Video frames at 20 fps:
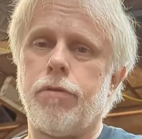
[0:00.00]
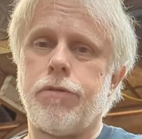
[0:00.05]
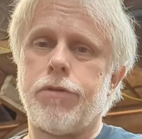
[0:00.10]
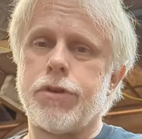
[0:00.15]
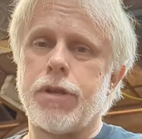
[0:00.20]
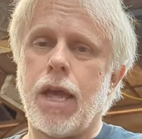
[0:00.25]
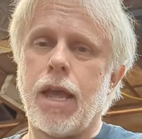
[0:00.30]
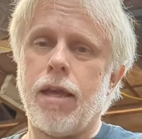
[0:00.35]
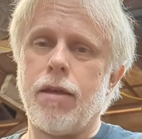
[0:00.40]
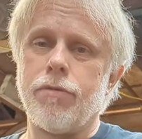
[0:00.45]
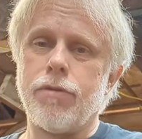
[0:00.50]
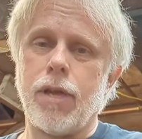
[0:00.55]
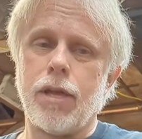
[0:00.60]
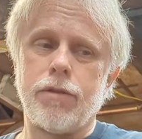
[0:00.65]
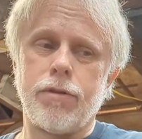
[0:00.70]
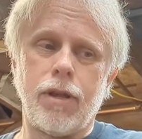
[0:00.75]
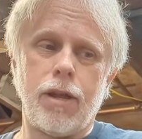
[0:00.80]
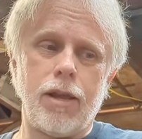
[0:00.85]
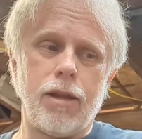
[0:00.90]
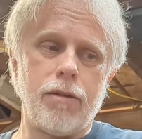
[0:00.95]
saying
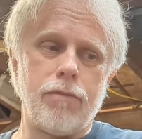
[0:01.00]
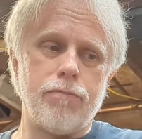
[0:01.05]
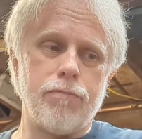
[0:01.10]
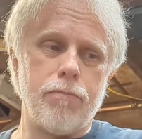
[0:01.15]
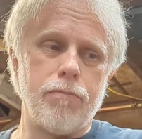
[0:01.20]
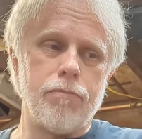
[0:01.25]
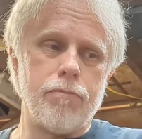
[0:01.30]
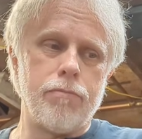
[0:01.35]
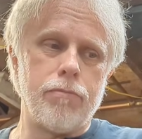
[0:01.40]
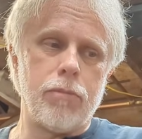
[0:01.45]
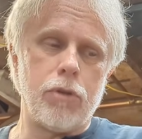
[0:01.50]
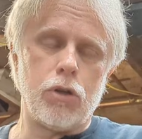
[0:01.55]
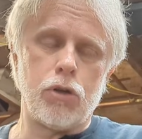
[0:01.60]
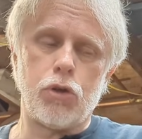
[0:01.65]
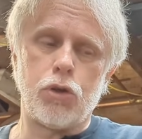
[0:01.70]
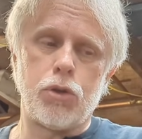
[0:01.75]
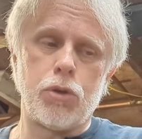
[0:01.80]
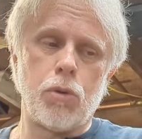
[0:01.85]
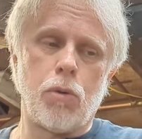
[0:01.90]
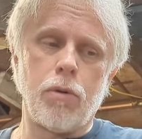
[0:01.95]
that the
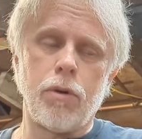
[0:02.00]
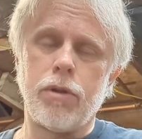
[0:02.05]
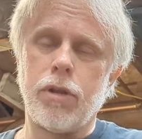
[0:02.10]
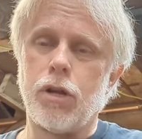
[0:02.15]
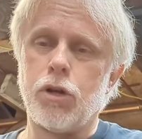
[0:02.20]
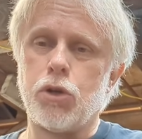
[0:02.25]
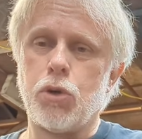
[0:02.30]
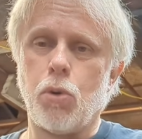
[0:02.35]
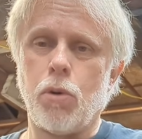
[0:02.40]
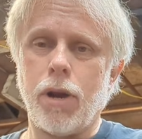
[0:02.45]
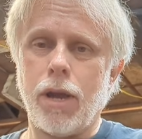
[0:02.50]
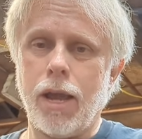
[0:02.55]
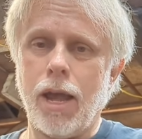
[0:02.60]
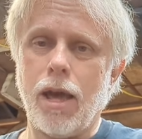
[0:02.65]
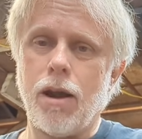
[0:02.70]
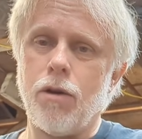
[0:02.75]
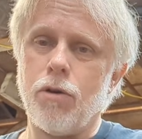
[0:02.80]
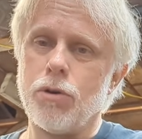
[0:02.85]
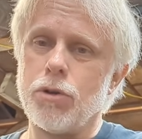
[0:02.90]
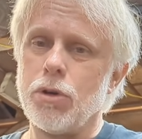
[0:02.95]
shorty
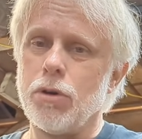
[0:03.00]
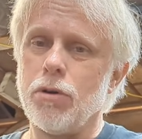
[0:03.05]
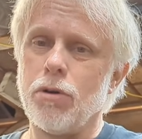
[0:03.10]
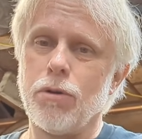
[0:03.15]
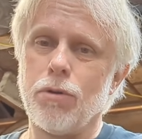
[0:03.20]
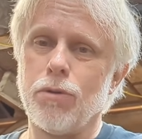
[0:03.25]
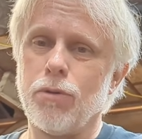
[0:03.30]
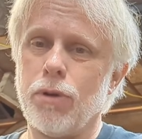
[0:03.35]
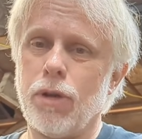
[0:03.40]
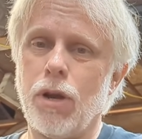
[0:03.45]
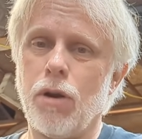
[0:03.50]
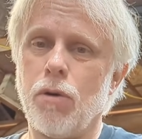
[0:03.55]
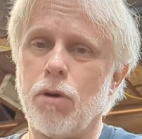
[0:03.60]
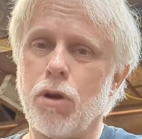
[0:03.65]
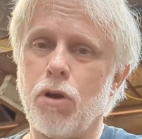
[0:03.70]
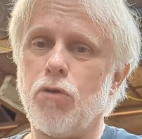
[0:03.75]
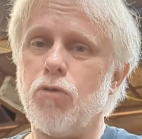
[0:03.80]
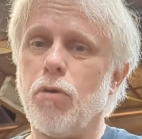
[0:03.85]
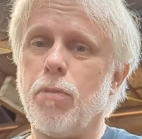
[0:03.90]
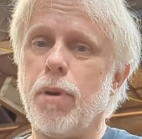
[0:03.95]
headers are a
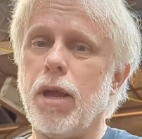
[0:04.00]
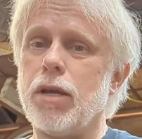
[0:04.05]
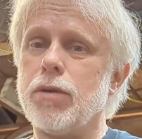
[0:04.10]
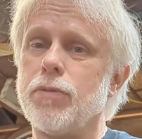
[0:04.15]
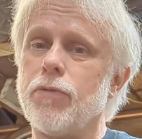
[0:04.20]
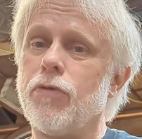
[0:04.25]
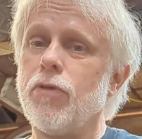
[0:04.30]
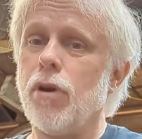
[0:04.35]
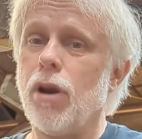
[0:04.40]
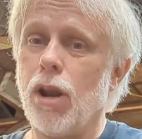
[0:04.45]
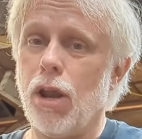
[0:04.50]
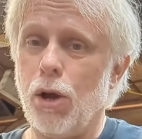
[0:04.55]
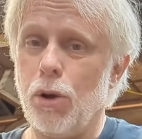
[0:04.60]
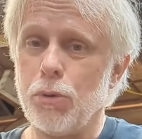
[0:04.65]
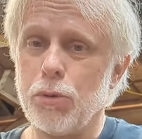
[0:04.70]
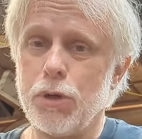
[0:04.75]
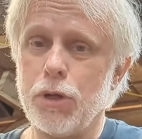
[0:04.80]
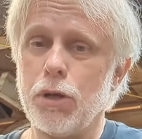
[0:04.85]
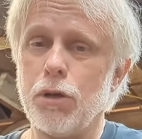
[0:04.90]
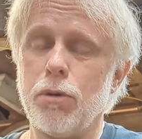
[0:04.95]
good replacement for a
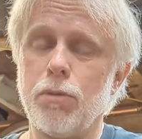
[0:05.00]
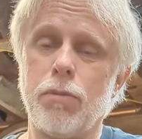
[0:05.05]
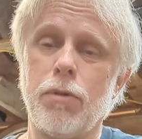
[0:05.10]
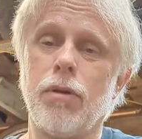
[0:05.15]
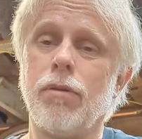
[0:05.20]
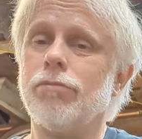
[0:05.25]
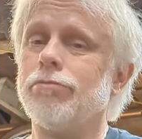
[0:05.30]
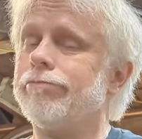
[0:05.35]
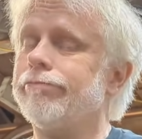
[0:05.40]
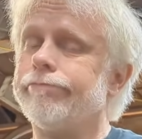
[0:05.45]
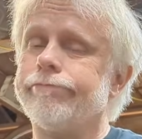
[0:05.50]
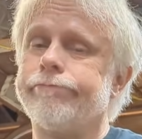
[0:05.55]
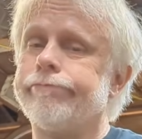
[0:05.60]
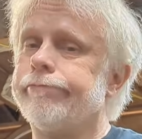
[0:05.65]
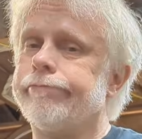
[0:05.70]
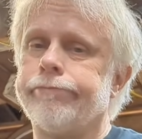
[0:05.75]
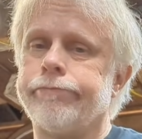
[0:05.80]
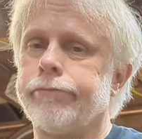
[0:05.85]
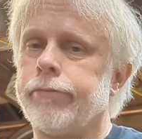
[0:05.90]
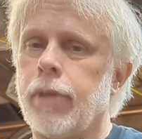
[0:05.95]
long tube.
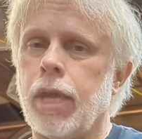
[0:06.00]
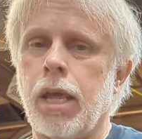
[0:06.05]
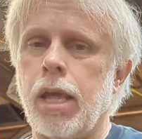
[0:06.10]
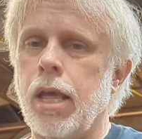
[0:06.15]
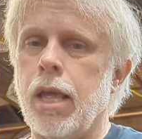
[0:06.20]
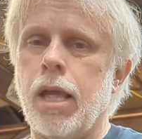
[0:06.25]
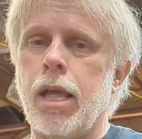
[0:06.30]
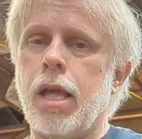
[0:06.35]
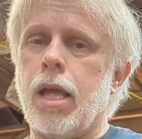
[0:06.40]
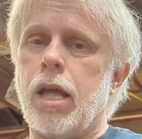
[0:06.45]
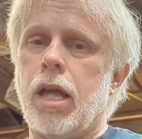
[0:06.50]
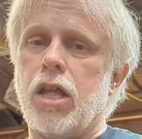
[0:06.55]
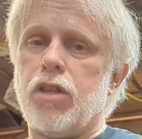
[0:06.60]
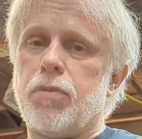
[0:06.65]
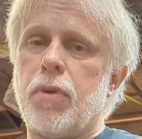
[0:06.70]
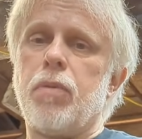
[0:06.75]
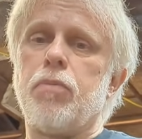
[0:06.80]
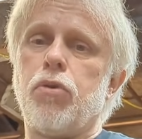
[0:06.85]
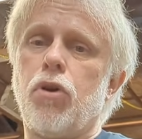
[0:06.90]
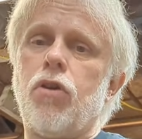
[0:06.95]
It's
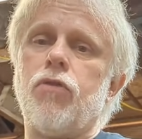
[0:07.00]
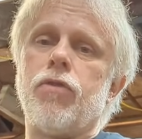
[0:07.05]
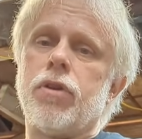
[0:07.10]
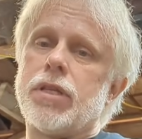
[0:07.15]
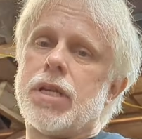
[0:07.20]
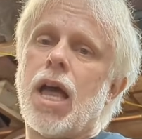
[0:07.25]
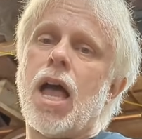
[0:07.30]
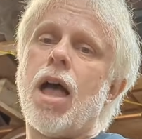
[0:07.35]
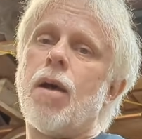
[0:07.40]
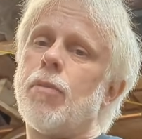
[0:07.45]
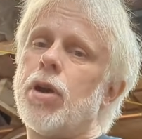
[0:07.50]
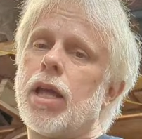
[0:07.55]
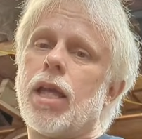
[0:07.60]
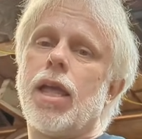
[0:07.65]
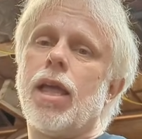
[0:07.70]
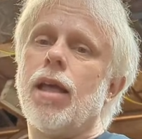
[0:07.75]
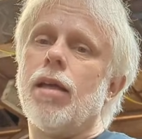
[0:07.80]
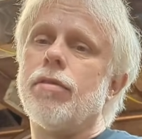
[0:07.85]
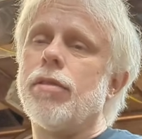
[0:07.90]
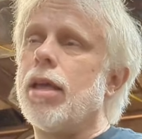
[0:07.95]
been proven time and
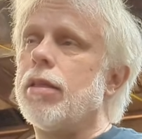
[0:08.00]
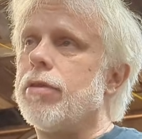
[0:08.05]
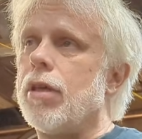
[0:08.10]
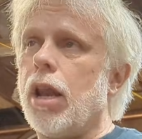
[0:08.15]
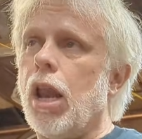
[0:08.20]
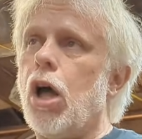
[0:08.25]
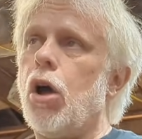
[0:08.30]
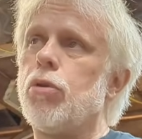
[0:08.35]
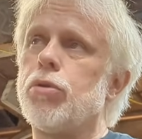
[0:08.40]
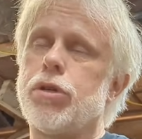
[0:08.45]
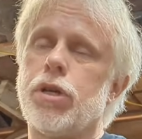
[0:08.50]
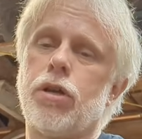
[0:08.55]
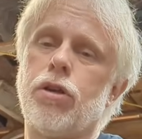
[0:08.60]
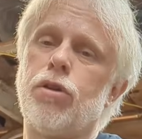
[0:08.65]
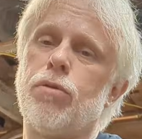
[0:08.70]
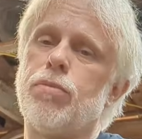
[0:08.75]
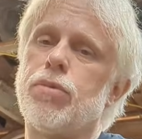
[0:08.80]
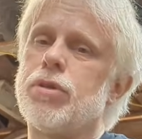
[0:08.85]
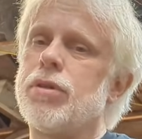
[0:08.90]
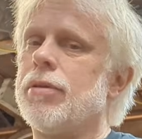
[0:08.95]
again that the long
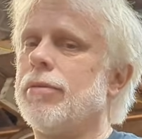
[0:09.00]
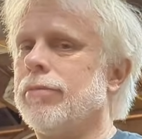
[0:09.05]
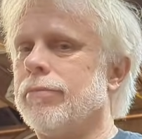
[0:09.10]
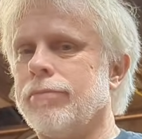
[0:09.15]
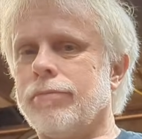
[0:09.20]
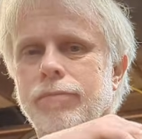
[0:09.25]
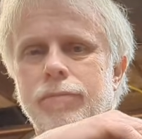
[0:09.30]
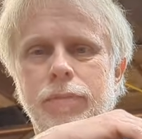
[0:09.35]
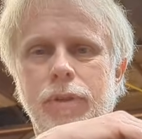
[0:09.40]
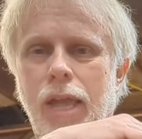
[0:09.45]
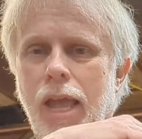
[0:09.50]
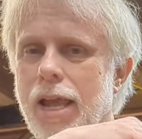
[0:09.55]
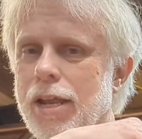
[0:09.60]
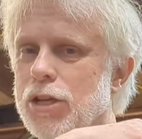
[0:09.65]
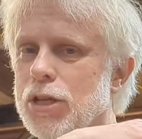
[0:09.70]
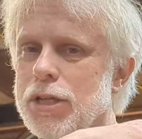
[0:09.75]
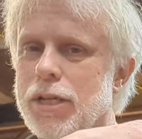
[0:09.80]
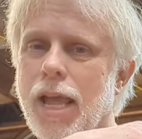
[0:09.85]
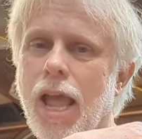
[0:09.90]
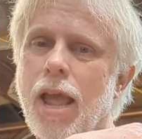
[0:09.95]
tubes, they
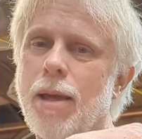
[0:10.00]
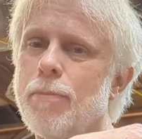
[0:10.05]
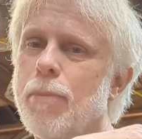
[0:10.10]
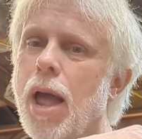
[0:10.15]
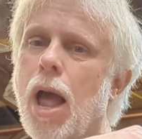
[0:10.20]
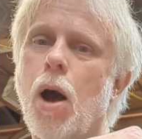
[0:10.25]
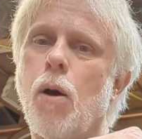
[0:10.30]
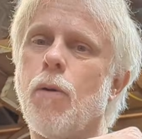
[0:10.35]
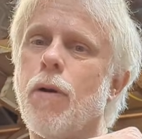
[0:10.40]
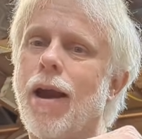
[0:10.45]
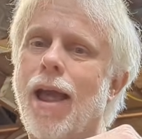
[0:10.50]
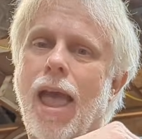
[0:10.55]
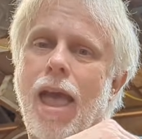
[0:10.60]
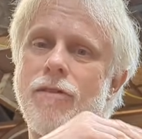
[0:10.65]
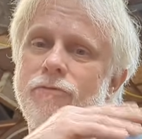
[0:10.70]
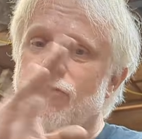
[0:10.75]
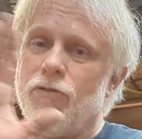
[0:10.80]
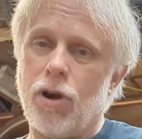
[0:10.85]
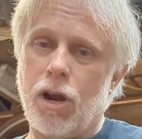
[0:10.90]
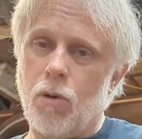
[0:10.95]
just gain power
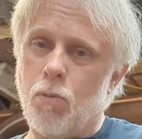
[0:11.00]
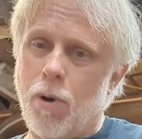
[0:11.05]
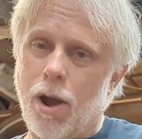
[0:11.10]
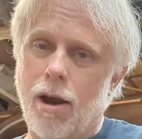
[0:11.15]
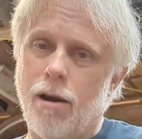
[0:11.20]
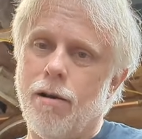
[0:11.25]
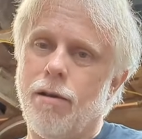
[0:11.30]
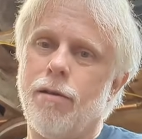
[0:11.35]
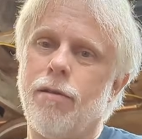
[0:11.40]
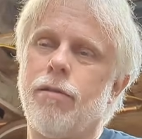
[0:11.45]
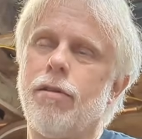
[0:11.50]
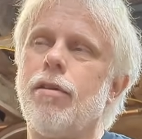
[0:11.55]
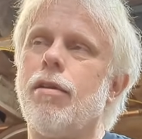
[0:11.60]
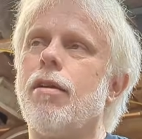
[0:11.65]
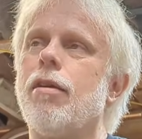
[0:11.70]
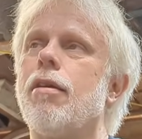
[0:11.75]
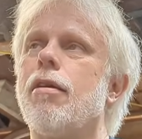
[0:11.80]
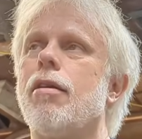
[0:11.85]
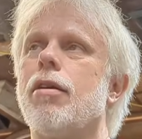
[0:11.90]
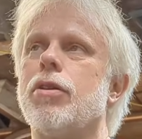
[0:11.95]
everywhere.
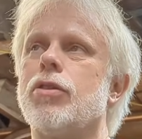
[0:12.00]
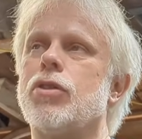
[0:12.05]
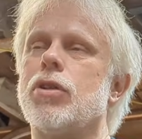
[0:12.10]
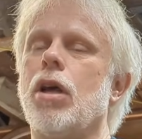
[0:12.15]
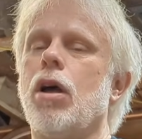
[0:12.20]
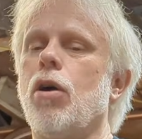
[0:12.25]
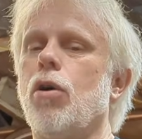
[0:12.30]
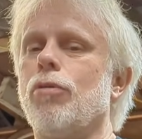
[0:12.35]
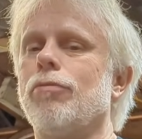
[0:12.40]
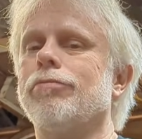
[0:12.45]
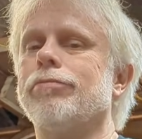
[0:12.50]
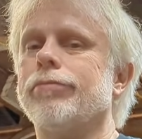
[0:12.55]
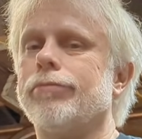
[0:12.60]
So